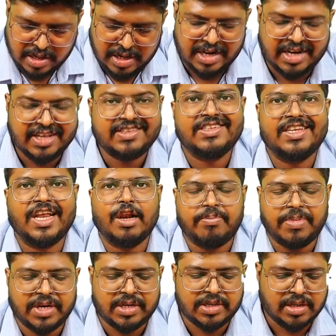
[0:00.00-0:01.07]
distal
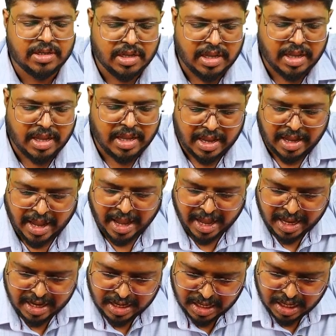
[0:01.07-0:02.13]
pit,
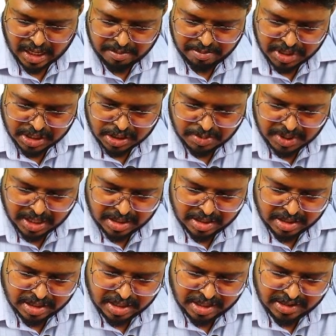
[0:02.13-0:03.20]
and in
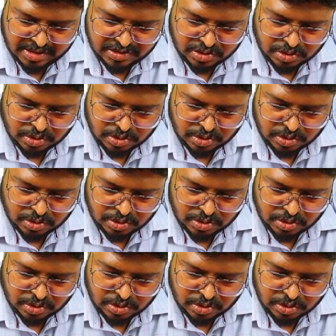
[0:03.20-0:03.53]
between these